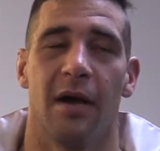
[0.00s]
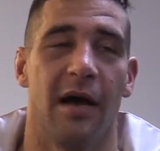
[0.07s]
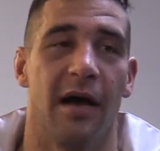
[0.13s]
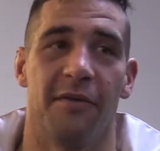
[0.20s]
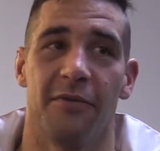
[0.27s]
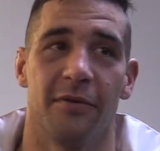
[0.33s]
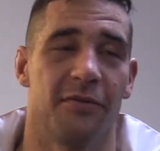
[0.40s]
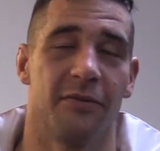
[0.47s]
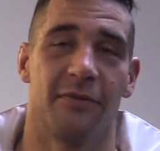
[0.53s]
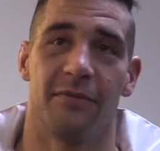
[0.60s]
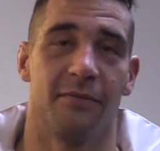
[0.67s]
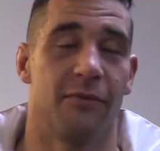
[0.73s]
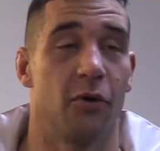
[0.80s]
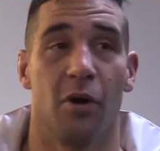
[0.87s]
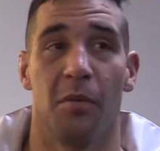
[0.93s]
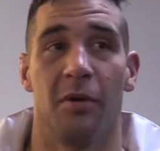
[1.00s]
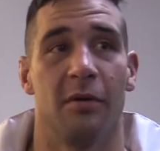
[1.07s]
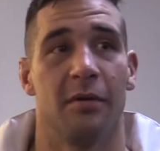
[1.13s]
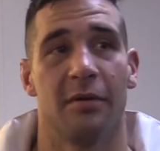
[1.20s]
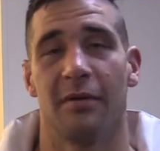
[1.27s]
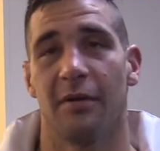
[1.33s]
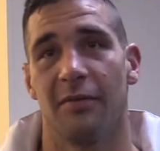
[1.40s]
I feel
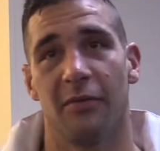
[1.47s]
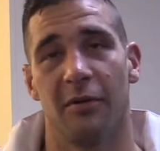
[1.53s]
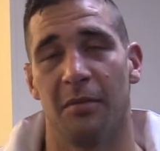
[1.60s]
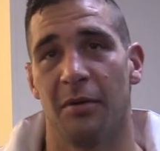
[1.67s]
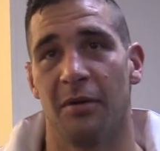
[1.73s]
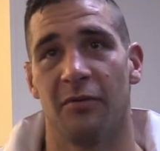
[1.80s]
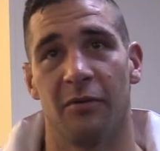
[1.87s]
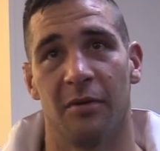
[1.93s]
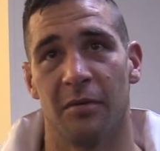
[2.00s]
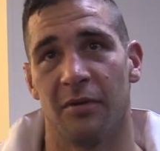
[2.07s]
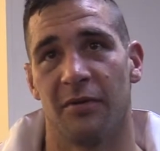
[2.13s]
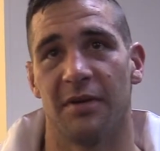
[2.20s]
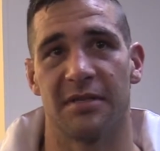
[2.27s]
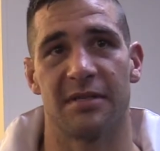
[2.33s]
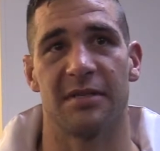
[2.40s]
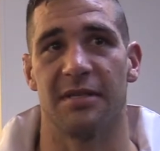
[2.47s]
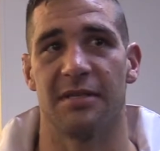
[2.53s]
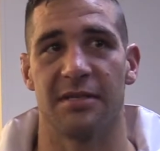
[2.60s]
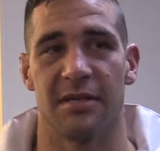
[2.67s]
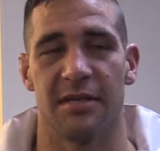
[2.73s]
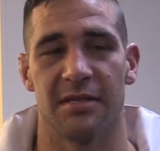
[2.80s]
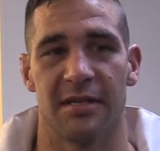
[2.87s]
phenomenal.
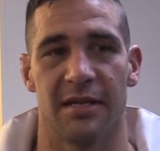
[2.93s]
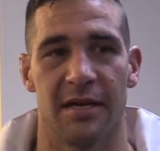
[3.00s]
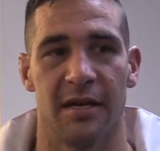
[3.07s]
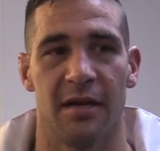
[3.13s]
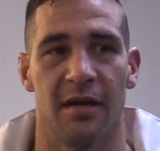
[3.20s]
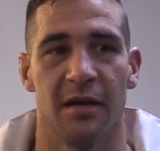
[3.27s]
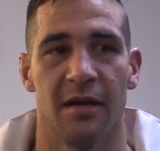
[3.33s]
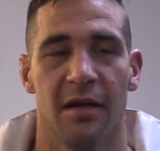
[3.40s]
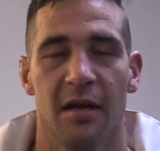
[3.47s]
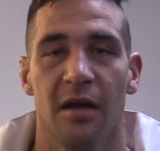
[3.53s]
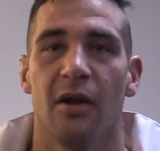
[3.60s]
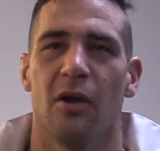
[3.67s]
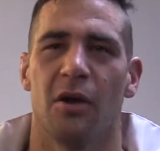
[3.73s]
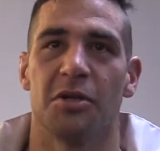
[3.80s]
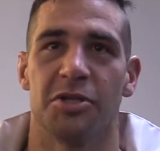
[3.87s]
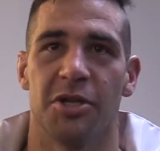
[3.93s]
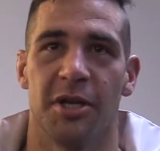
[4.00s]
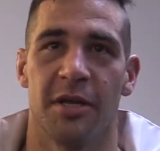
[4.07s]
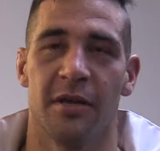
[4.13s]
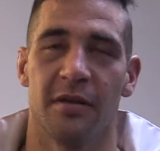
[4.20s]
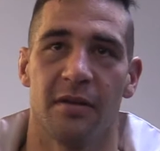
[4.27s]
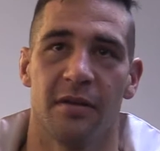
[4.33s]
It's a long
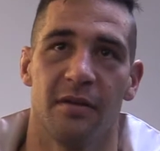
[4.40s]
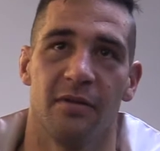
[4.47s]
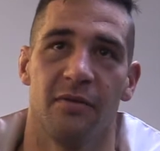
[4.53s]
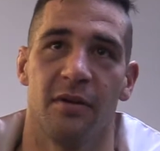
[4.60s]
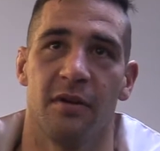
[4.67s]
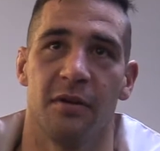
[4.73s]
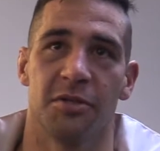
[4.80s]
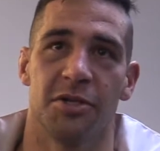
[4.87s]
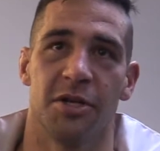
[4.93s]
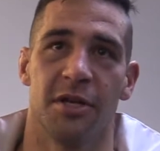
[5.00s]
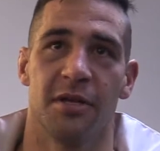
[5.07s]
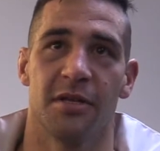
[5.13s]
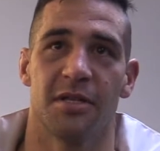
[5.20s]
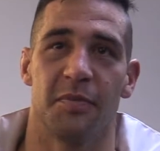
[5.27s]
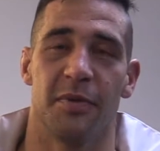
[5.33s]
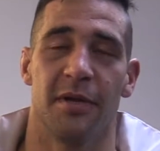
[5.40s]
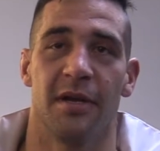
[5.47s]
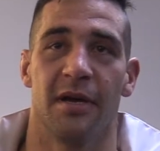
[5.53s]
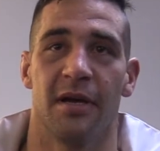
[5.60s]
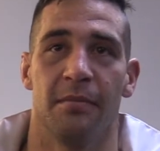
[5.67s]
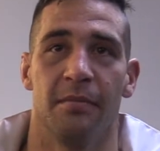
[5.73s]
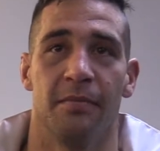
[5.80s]
journey, very long journey. It's been,
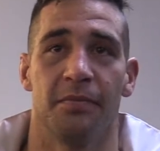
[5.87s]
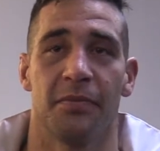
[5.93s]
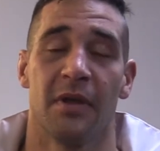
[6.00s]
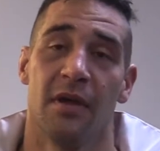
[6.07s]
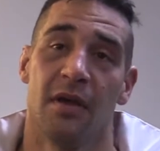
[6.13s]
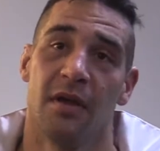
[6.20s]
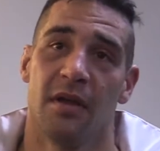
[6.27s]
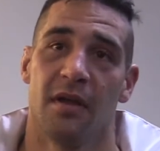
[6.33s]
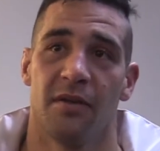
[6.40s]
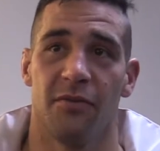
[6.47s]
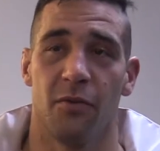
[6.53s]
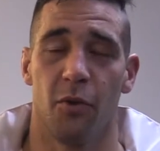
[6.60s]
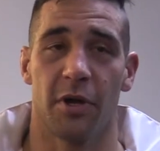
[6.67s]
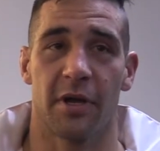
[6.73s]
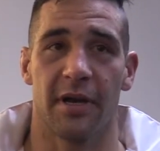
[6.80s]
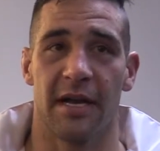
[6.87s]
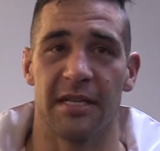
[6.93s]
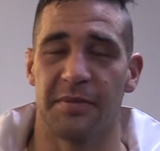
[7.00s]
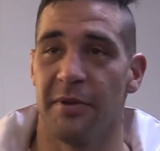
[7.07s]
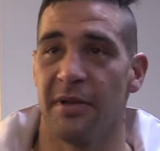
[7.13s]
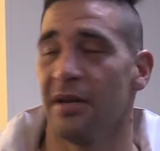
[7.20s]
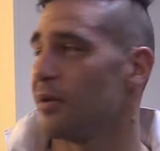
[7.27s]
if you work it out,
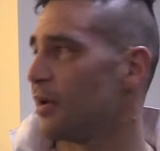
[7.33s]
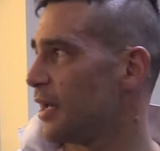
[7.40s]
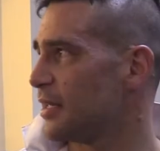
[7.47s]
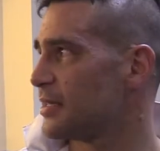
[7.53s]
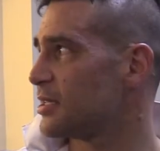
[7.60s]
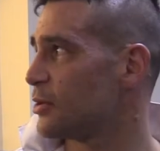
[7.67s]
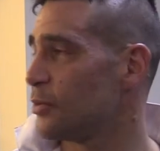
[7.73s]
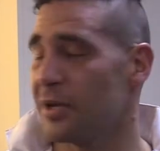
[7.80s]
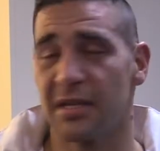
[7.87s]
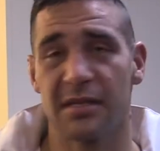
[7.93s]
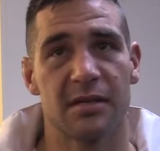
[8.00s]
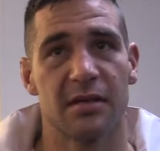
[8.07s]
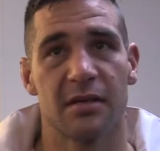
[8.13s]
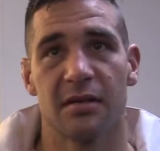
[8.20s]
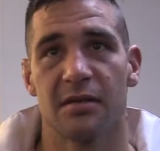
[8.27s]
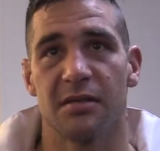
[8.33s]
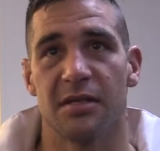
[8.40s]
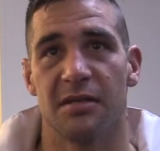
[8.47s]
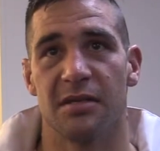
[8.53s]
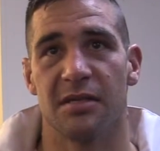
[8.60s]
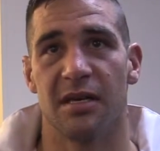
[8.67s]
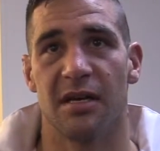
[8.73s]
it's been 18 weeks
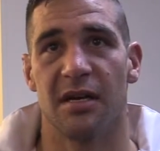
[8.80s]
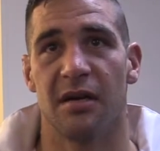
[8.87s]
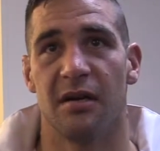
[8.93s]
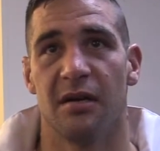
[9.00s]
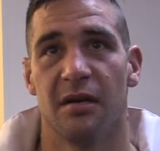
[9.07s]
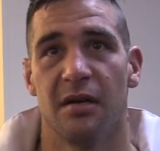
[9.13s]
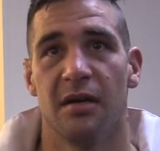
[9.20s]
since my